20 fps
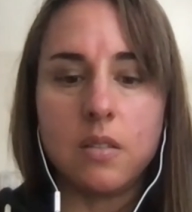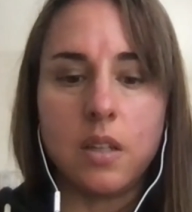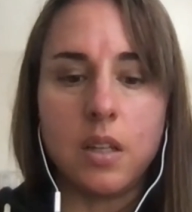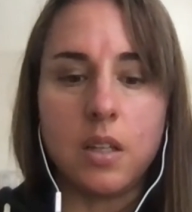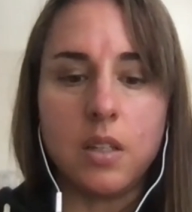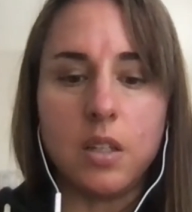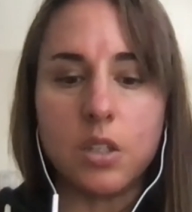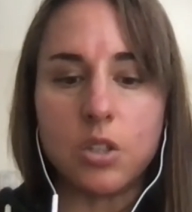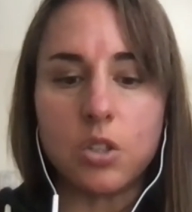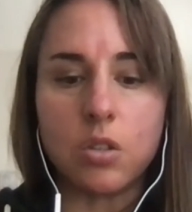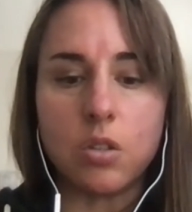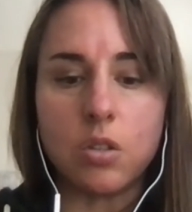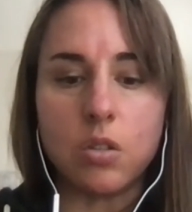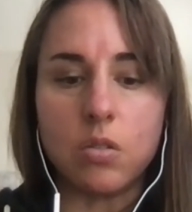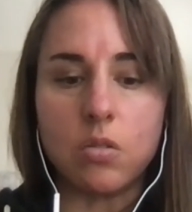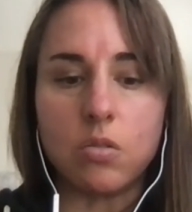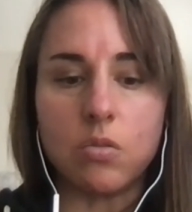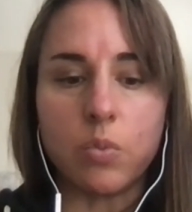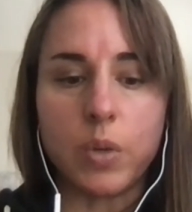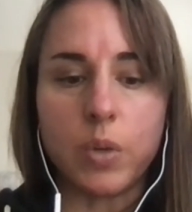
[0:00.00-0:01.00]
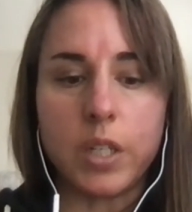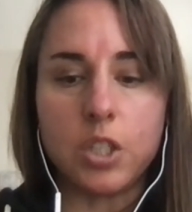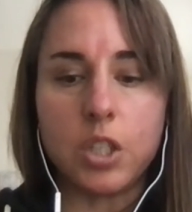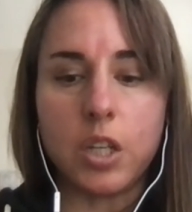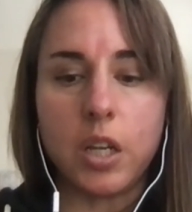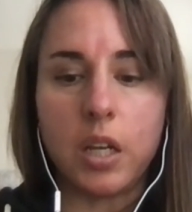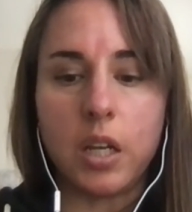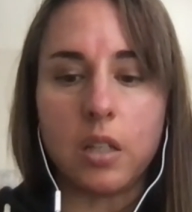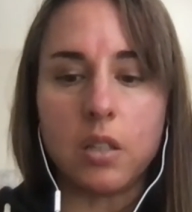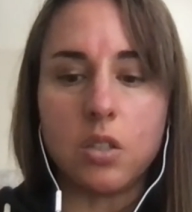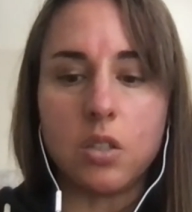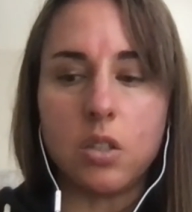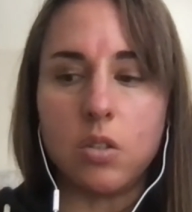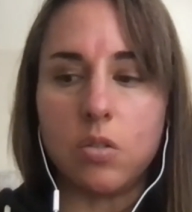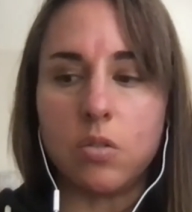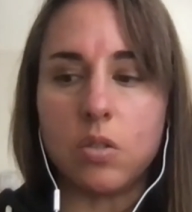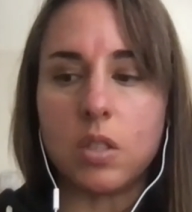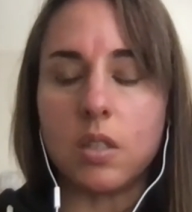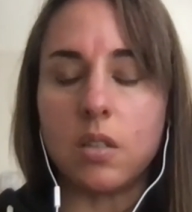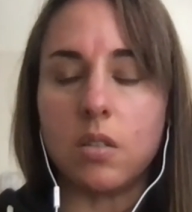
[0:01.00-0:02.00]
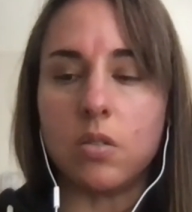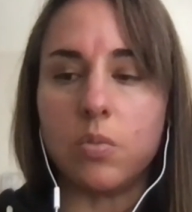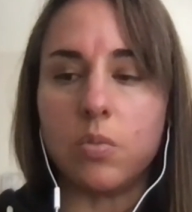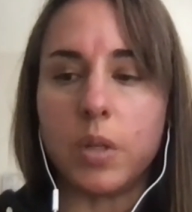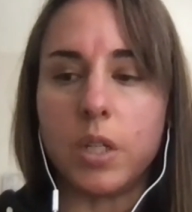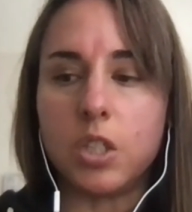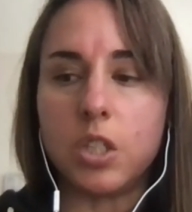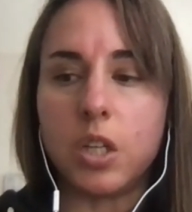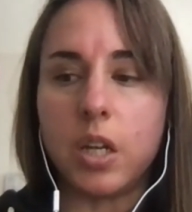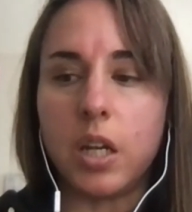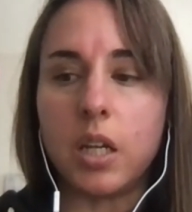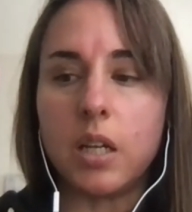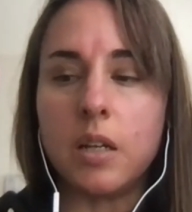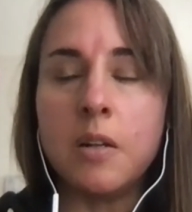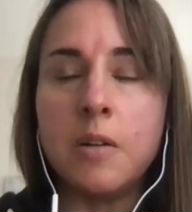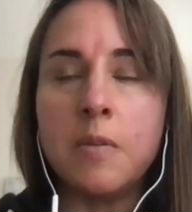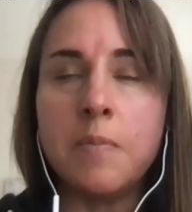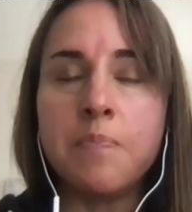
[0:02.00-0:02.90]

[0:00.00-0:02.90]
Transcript: initial reaching to skilled reaching.